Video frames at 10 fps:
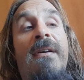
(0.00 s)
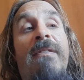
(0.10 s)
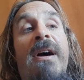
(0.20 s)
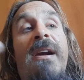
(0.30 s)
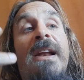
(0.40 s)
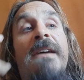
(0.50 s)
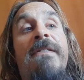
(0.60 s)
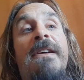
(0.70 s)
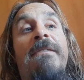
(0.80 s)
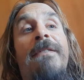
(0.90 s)
who are
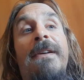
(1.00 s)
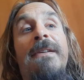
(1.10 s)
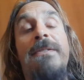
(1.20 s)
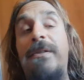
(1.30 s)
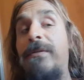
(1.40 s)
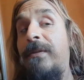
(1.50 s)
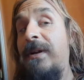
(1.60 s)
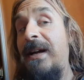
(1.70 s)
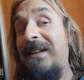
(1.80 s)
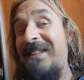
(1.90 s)
living for the truth,
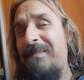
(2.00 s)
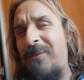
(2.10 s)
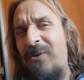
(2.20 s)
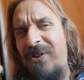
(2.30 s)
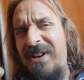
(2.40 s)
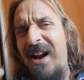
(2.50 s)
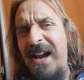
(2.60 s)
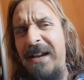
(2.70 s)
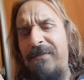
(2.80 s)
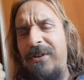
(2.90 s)
not the more
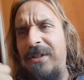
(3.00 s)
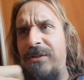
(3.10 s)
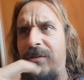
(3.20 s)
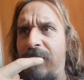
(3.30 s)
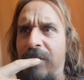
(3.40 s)
dying for the truth.